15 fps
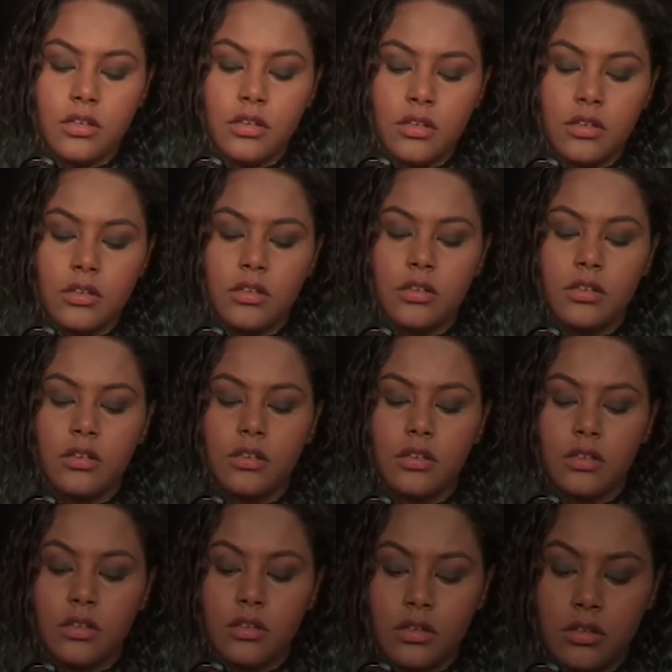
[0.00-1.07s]

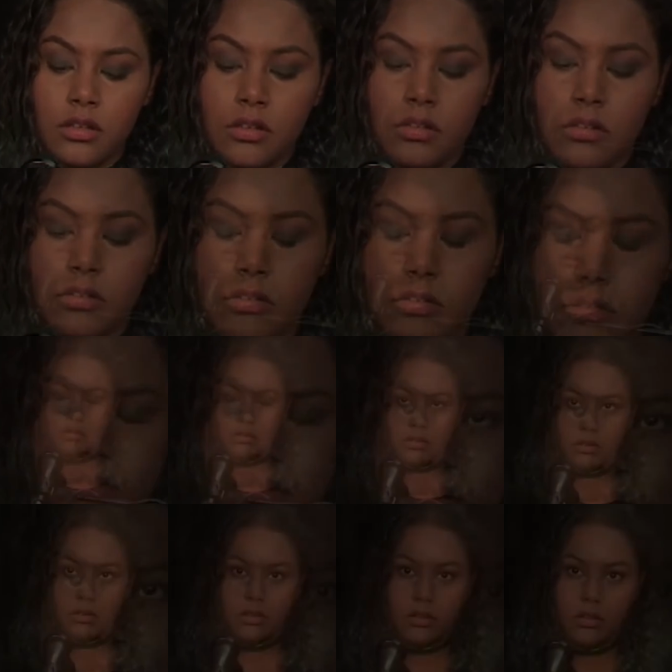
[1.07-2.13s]

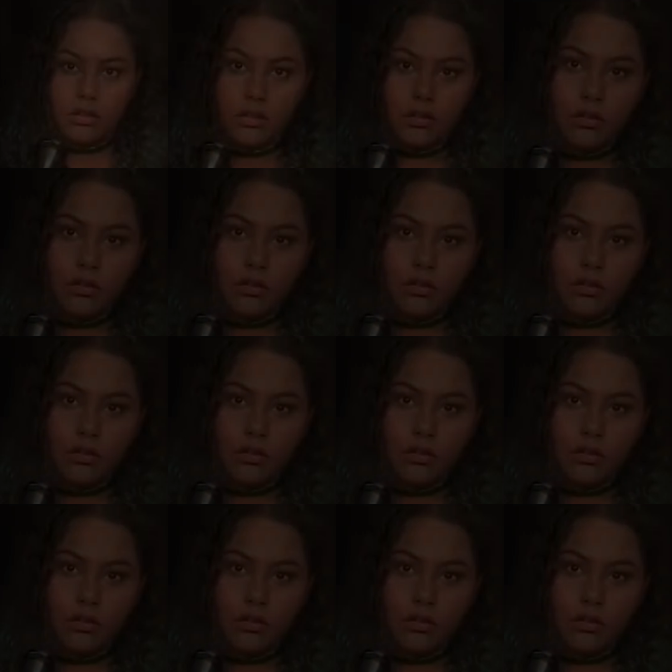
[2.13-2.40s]
Nothing is said.